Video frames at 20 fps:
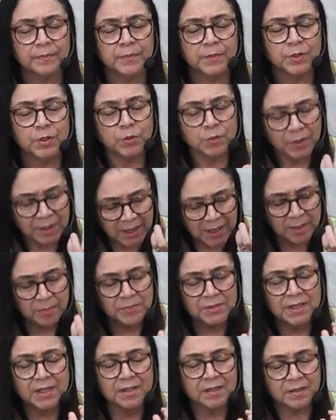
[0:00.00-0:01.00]
you will come
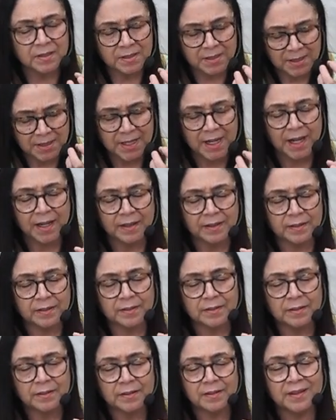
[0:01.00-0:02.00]
to understand
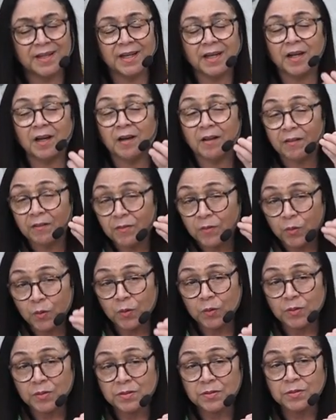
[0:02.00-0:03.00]
there are
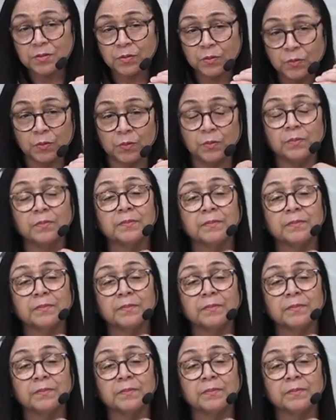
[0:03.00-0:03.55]
those who,